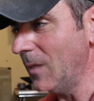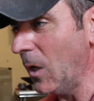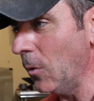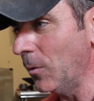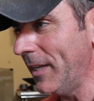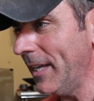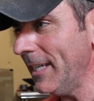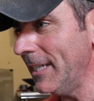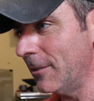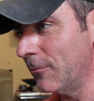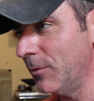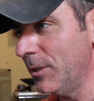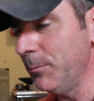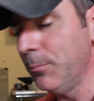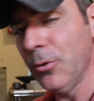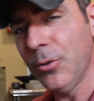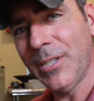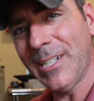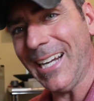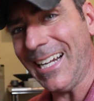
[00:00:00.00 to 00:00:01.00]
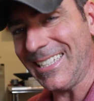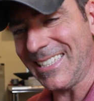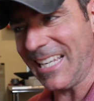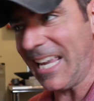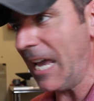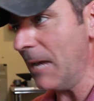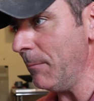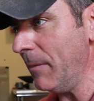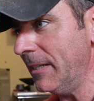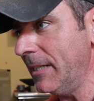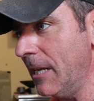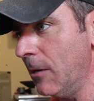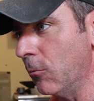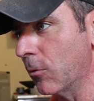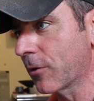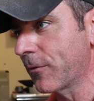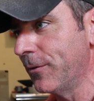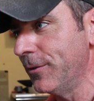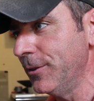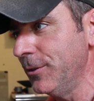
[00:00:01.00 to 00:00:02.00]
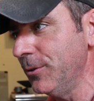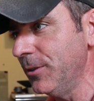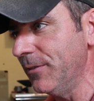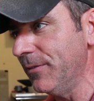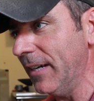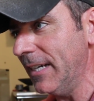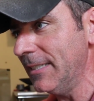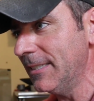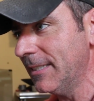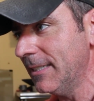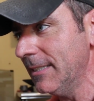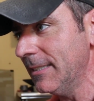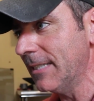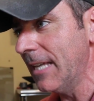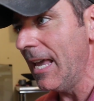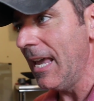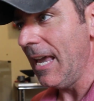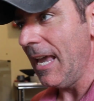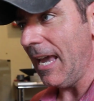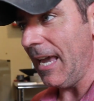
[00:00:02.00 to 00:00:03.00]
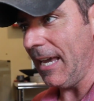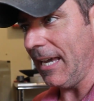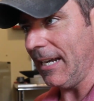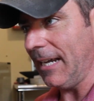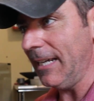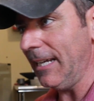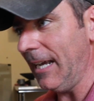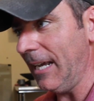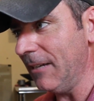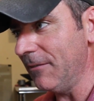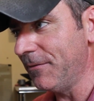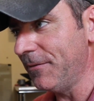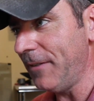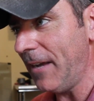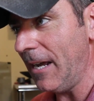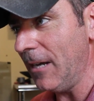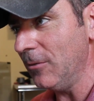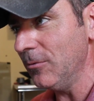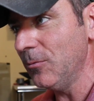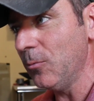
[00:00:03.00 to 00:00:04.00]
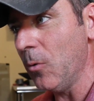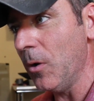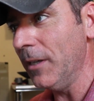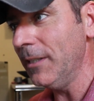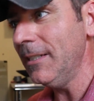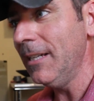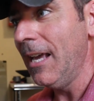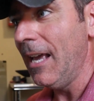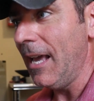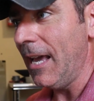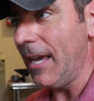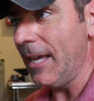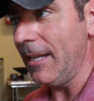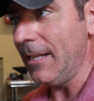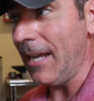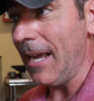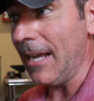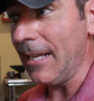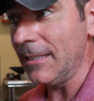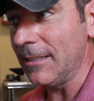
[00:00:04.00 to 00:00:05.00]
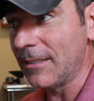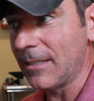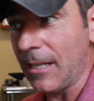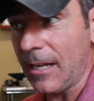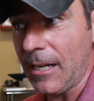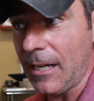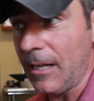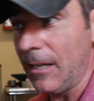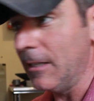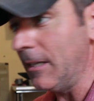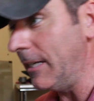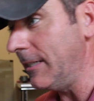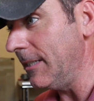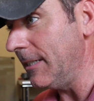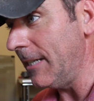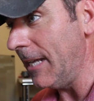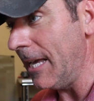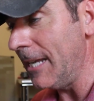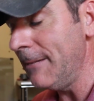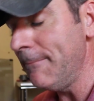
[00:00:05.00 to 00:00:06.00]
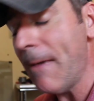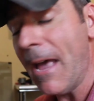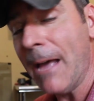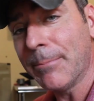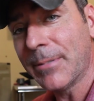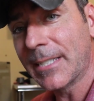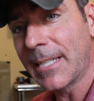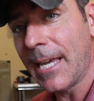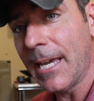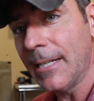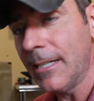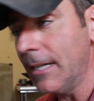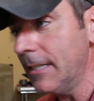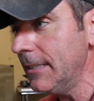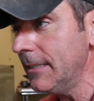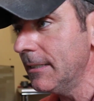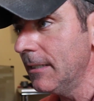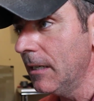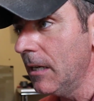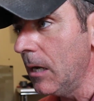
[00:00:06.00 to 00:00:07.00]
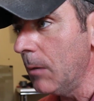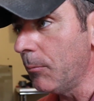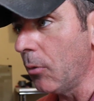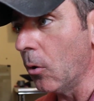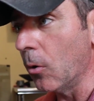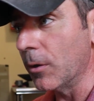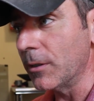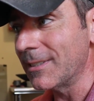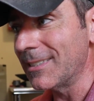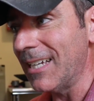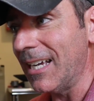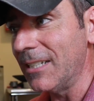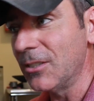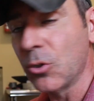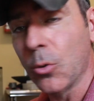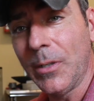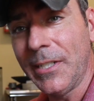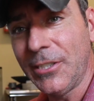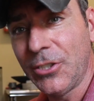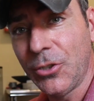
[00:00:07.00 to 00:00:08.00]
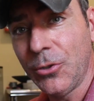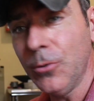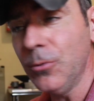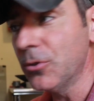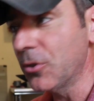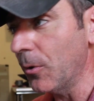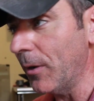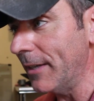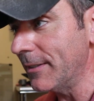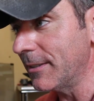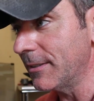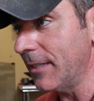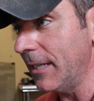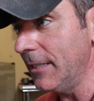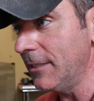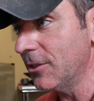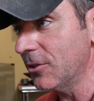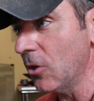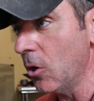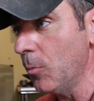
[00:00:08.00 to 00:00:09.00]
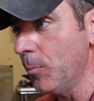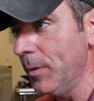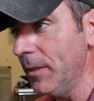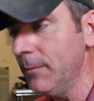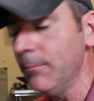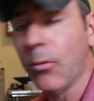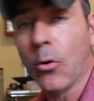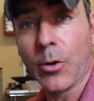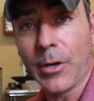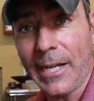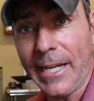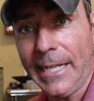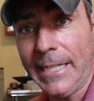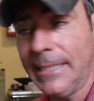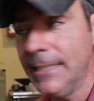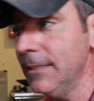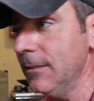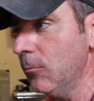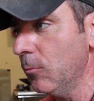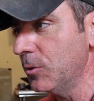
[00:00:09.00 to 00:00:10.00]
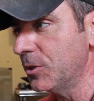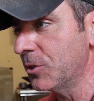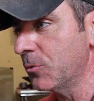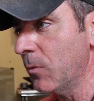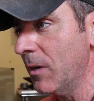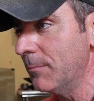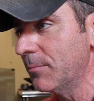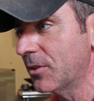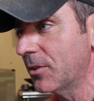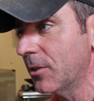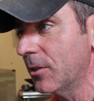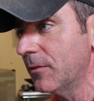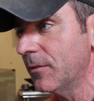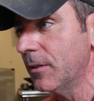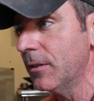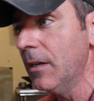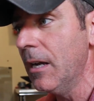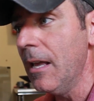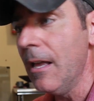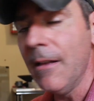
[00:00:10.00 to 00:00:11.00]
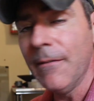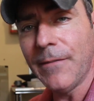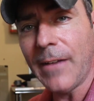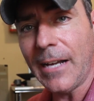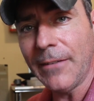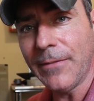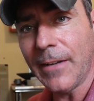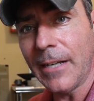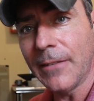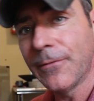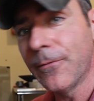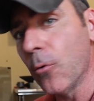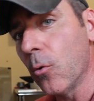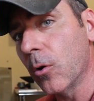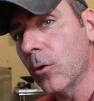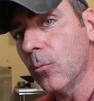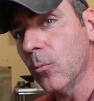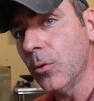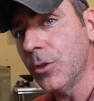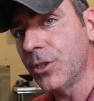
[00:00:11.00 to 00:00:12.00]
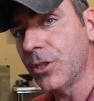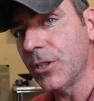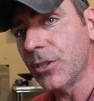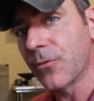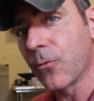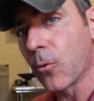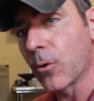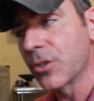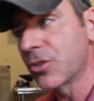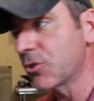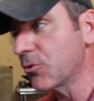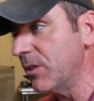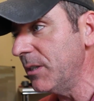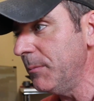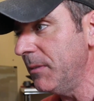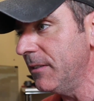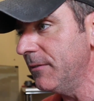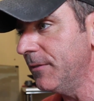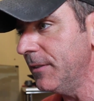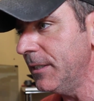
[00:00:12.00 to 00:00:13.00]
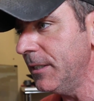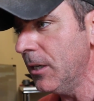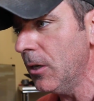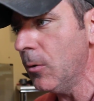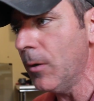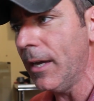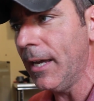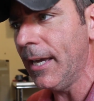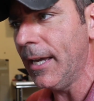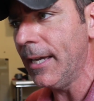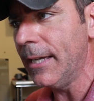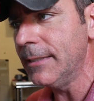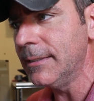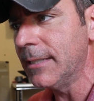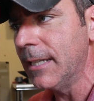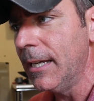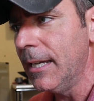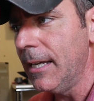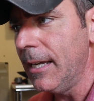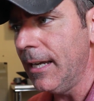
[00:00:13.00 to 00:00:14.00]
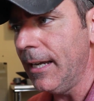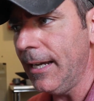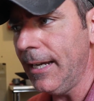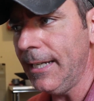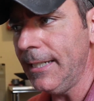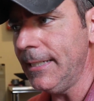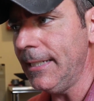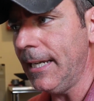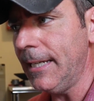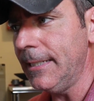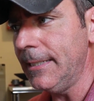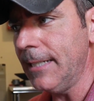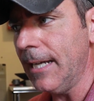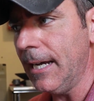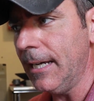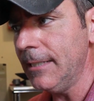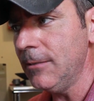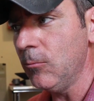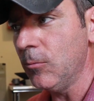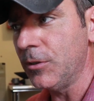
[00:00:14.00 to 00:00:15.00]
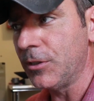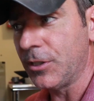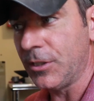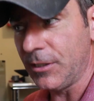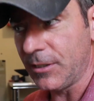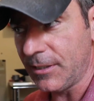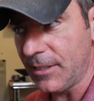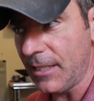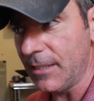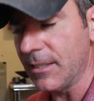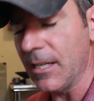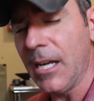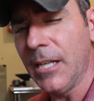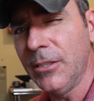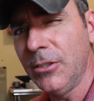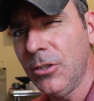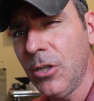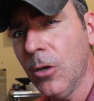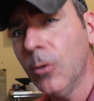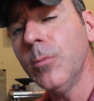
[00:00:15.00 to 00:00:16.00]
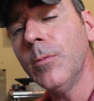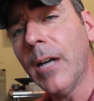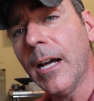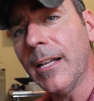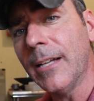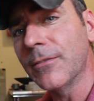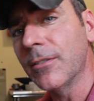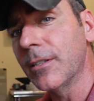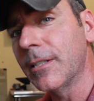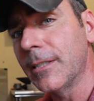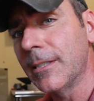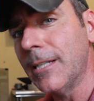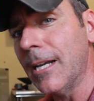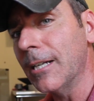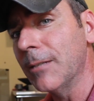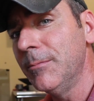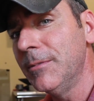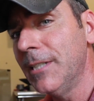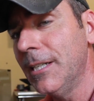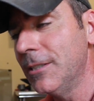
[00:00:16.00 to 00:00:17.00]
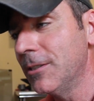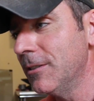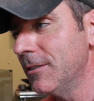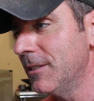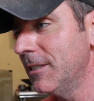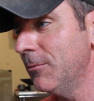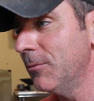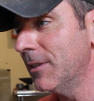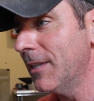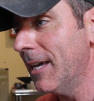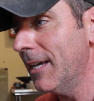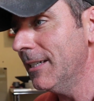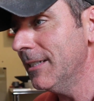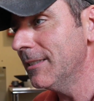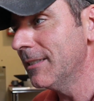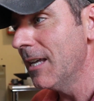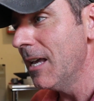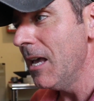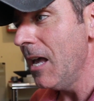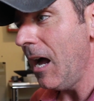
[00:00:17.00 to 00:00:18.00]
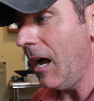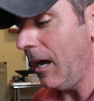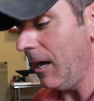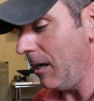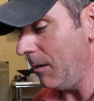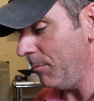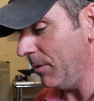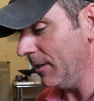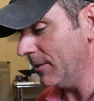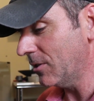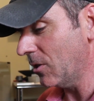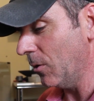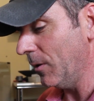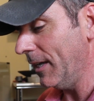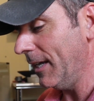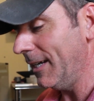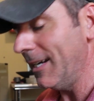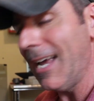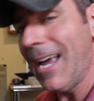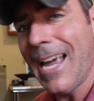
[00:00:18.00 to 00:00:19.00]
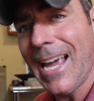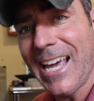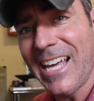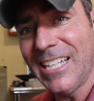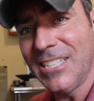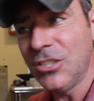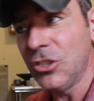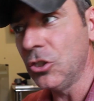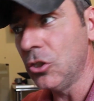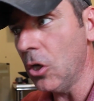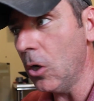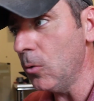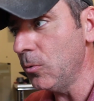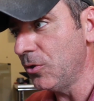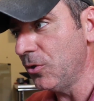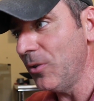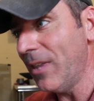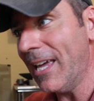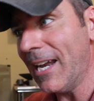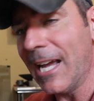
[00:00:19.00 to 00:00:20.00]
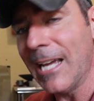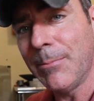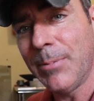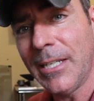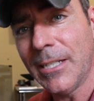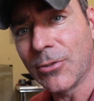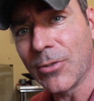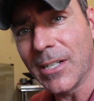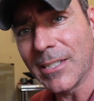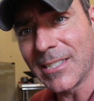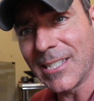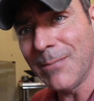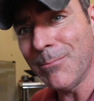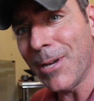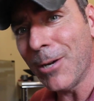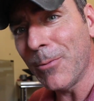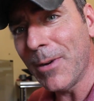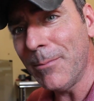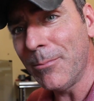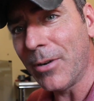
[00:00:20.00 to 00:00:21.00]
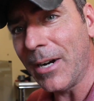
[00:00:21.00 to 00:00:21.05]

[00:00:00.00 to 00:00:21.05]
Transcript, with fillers: Okay, it rebooted. I scanned my network for new devices, and I have found one, and it has, uh, I did an Nmap scan on it, port twenty-two, so S S H is open, port eighty, which is web server, five fifty-four, which is for streaming video, and eighty eighty-nine, which it says unknown. I'll have to look at the documentation to see what that is. Uh, but let's go ahead and go to that I P address in my web